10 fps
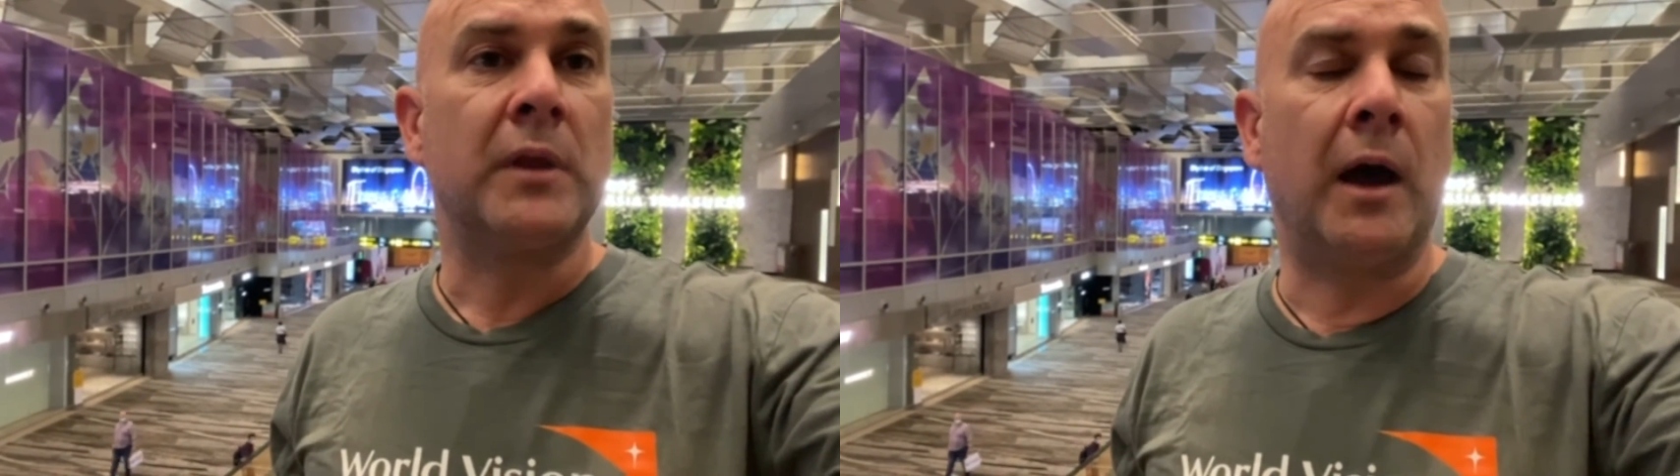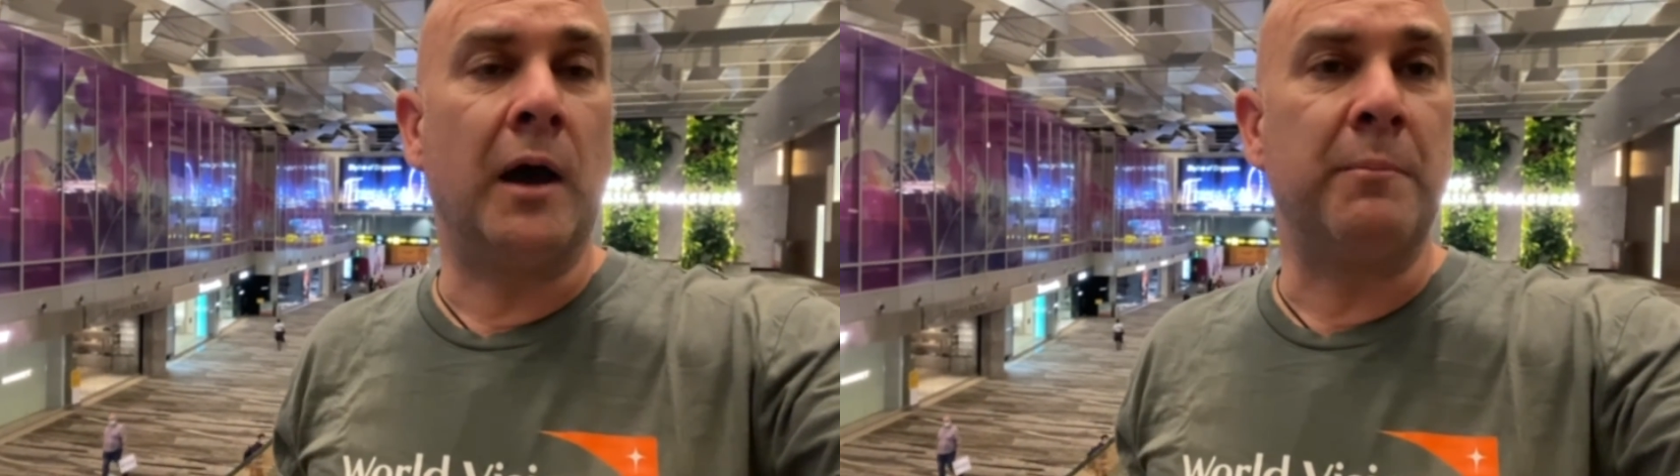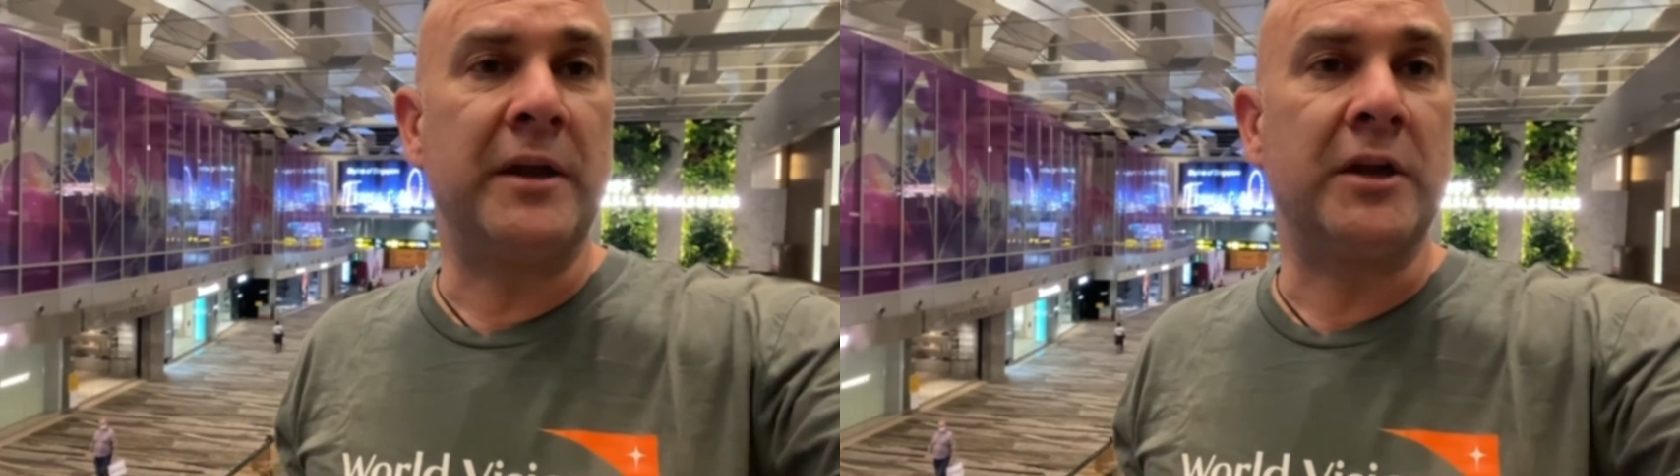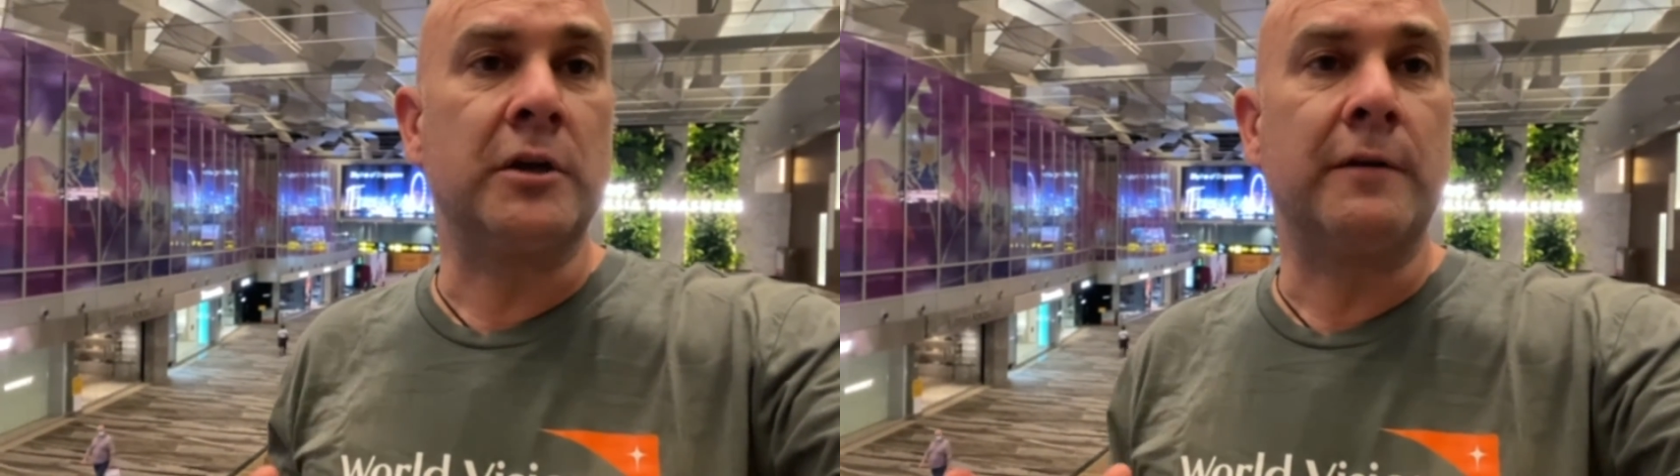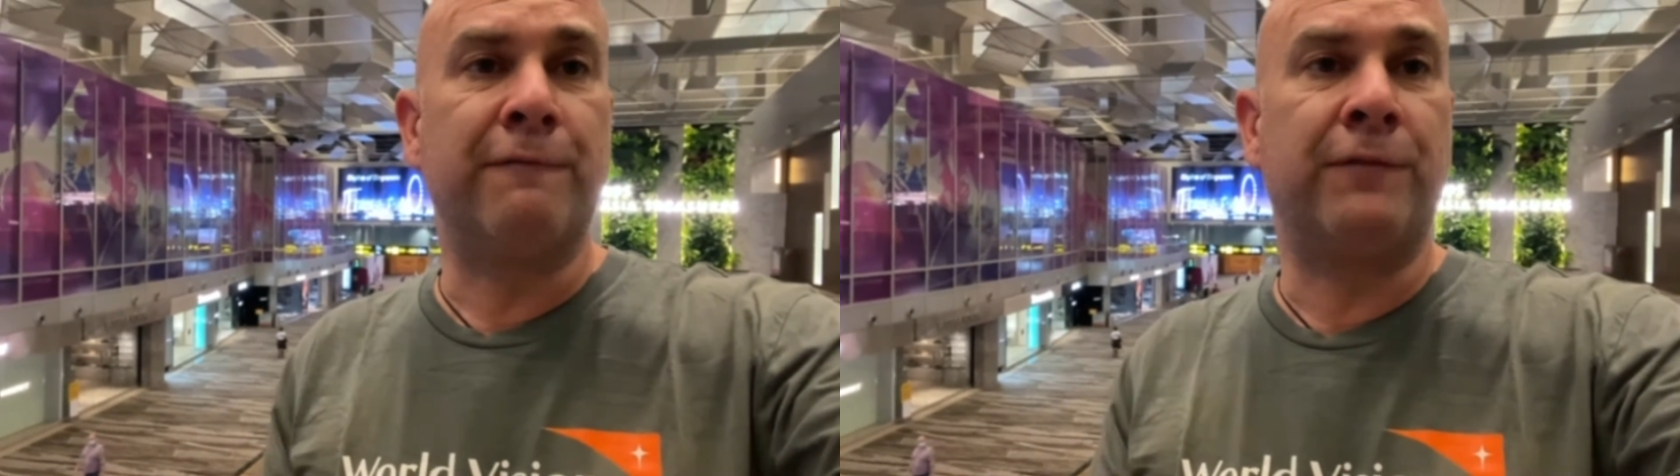are being
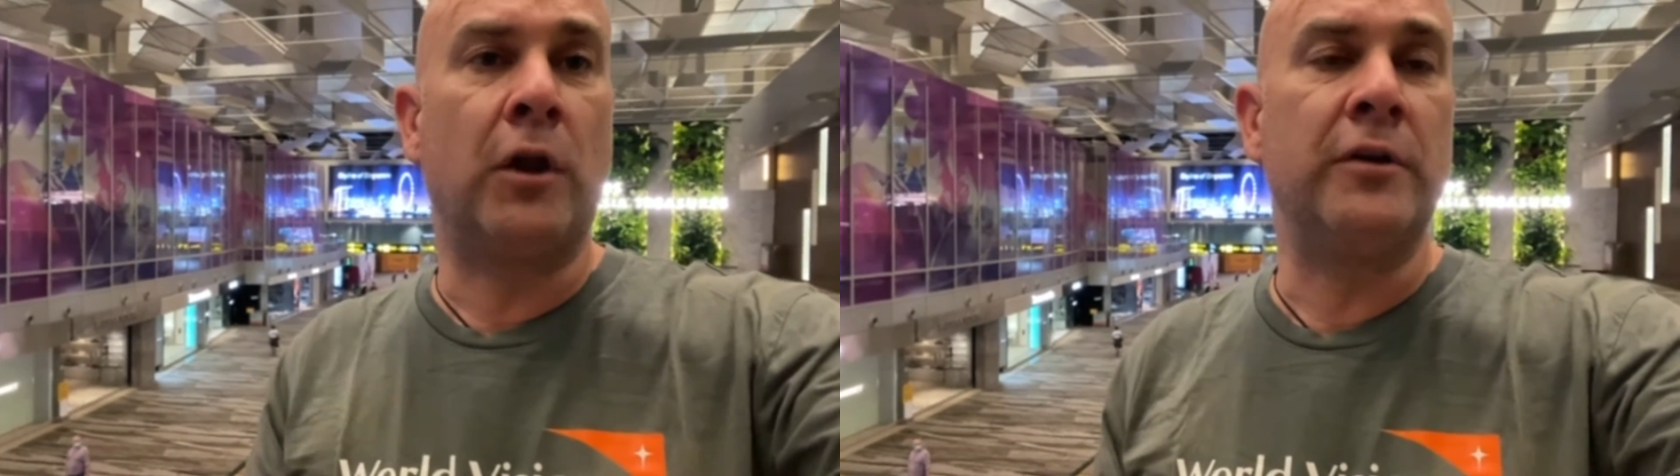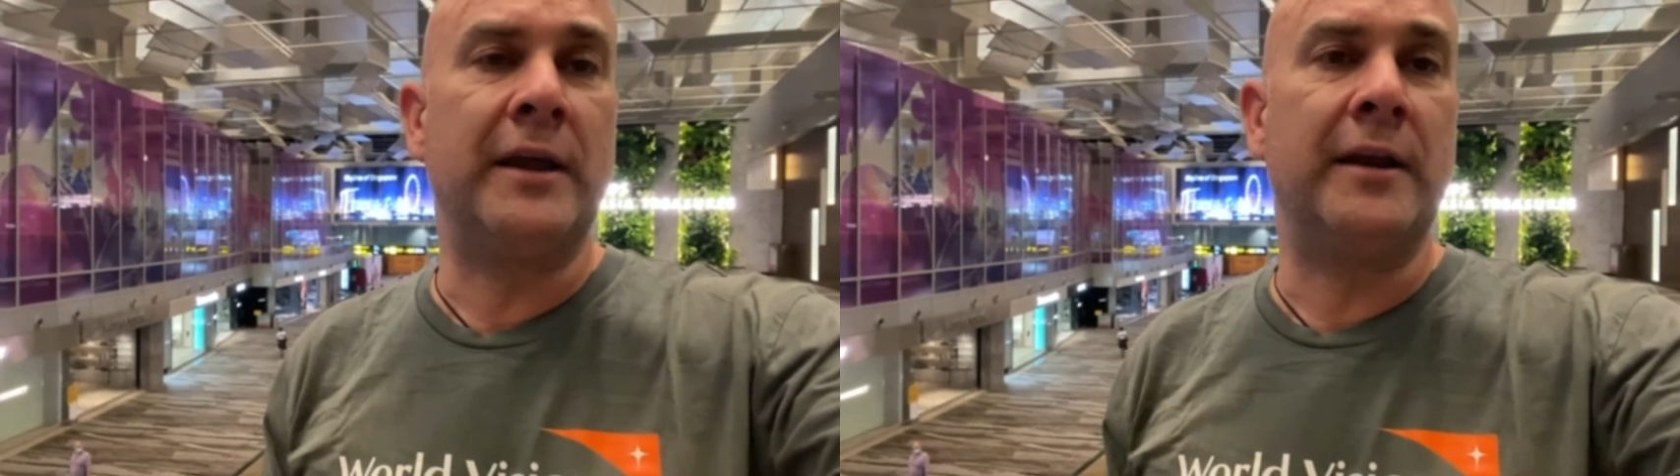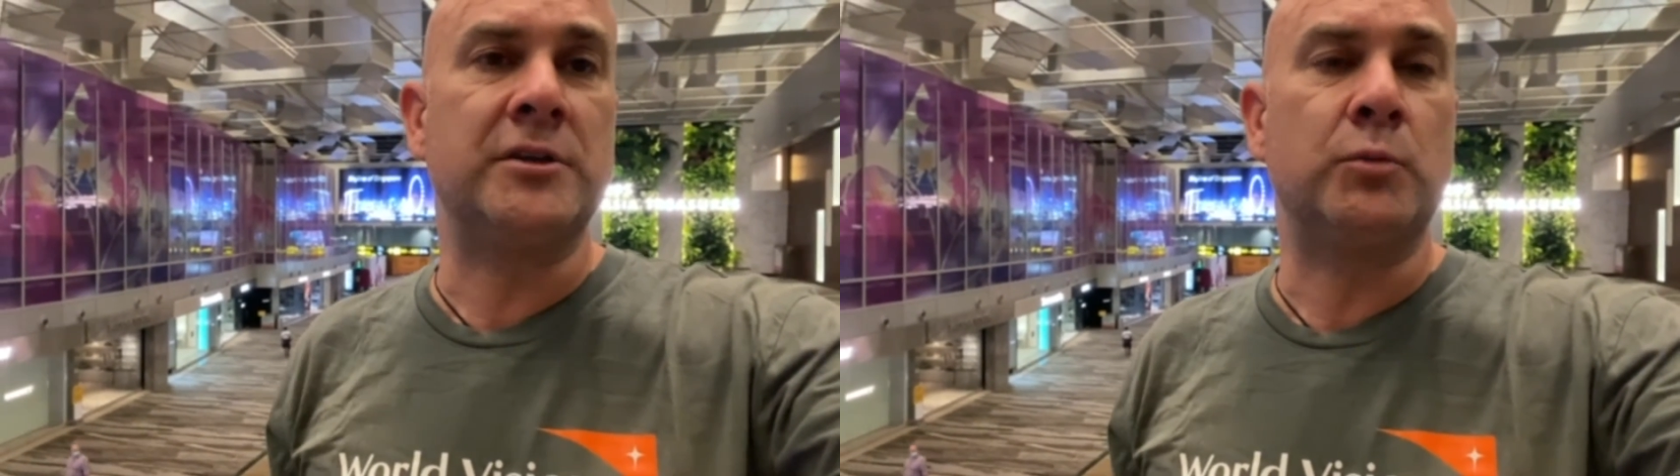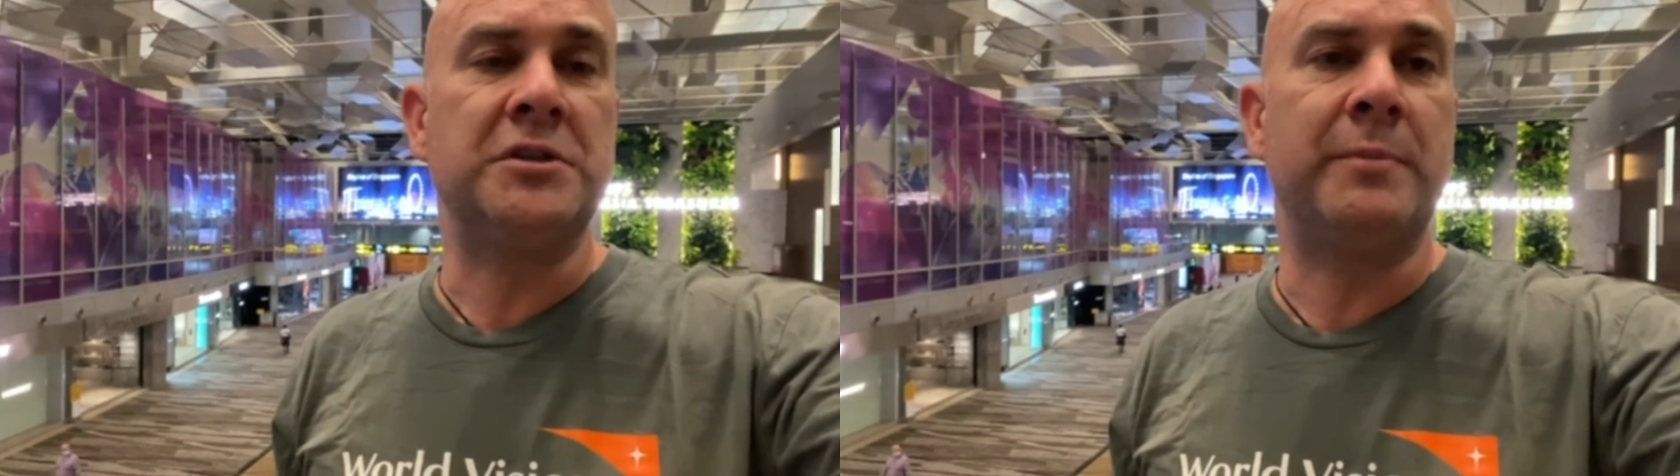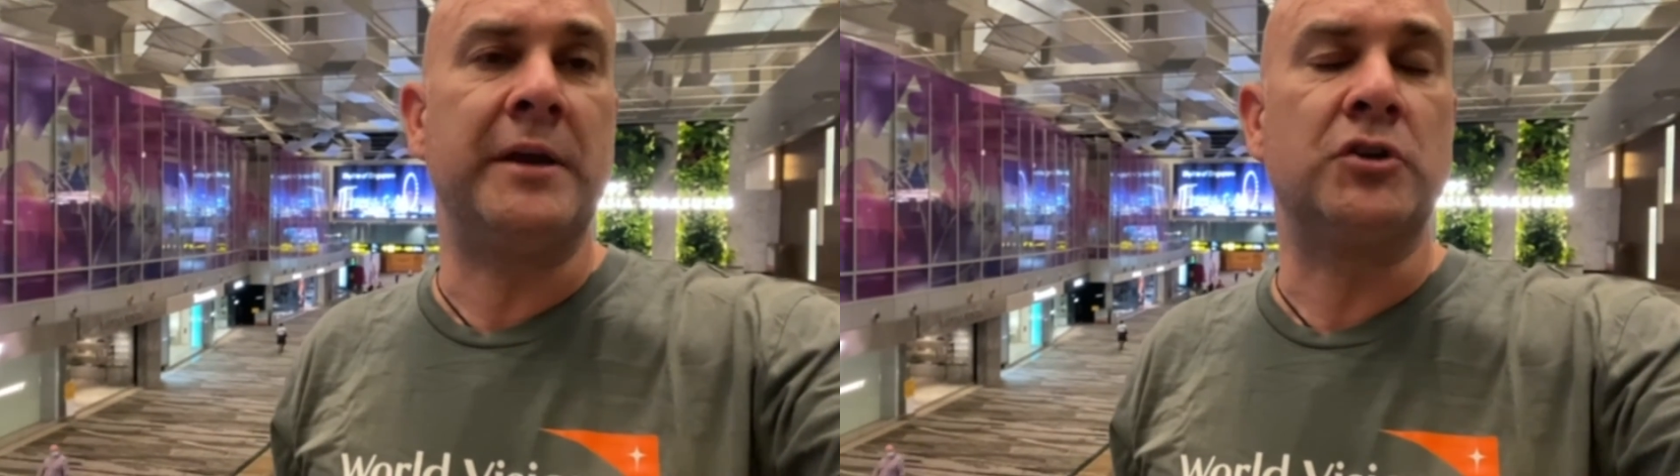flown in as we
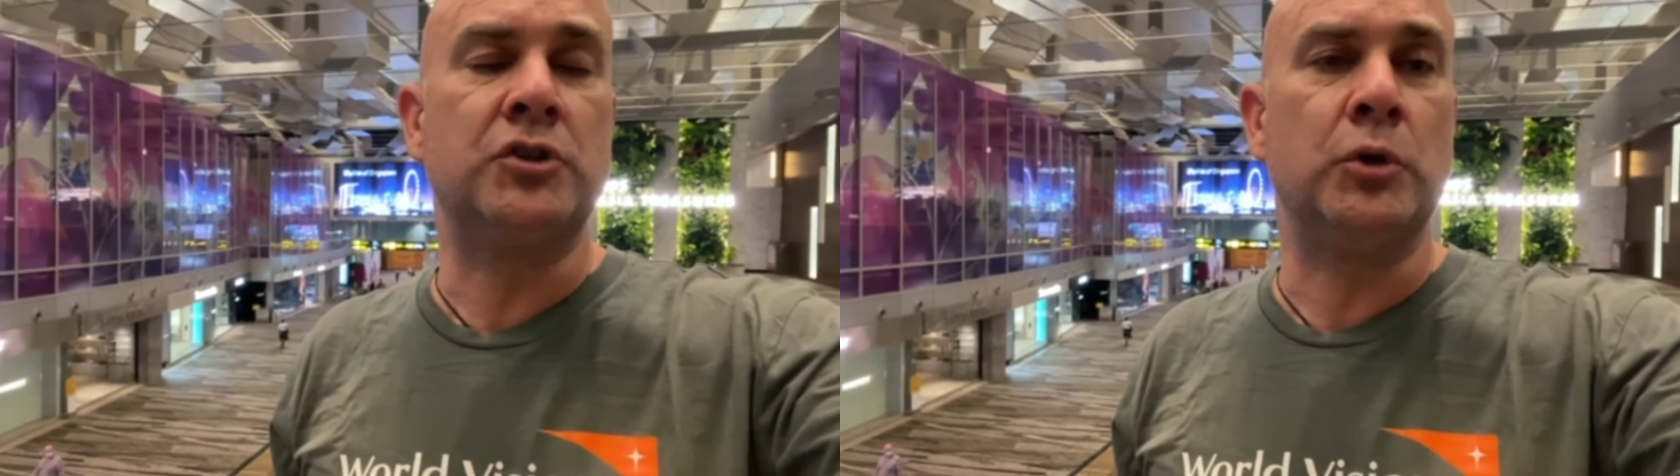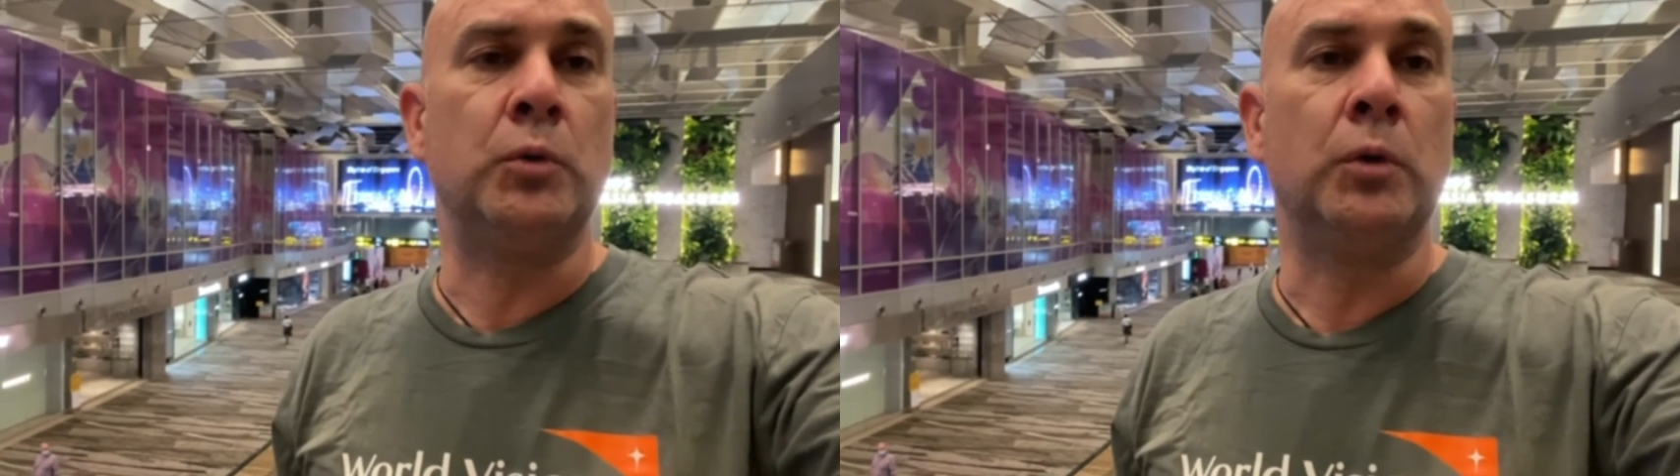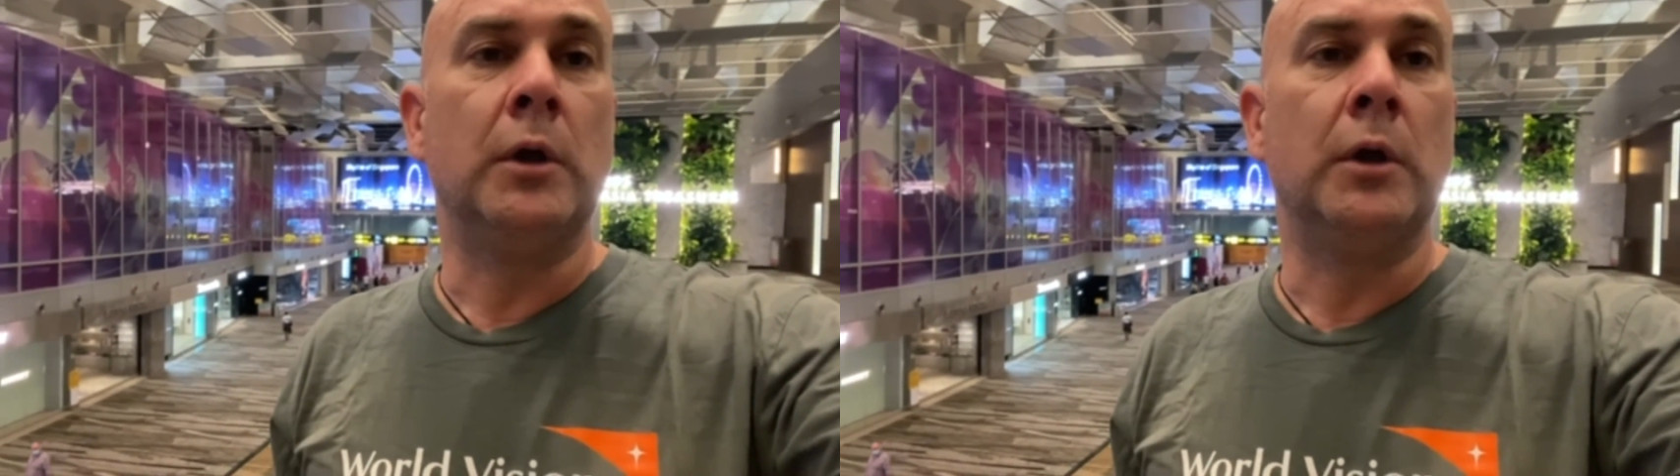speak to